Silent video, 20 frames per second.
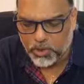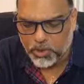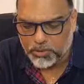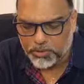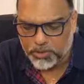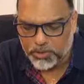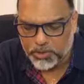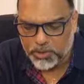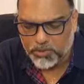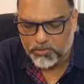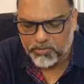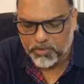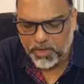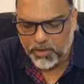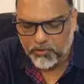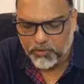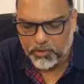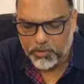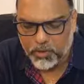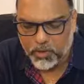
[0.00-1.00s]
to observe
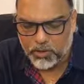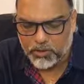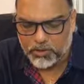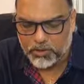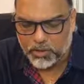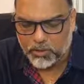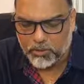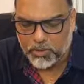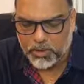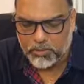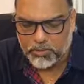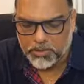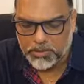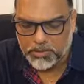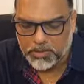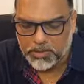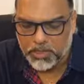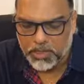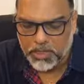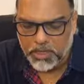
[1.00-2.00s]
carefully all His
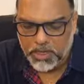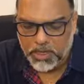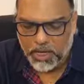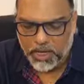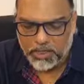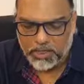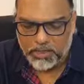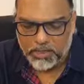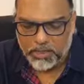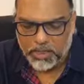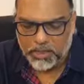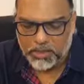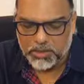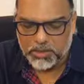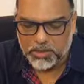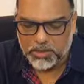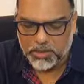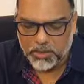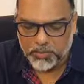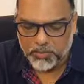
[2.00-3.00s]
commandments and His
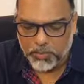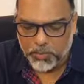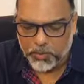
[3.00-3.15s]
statutes,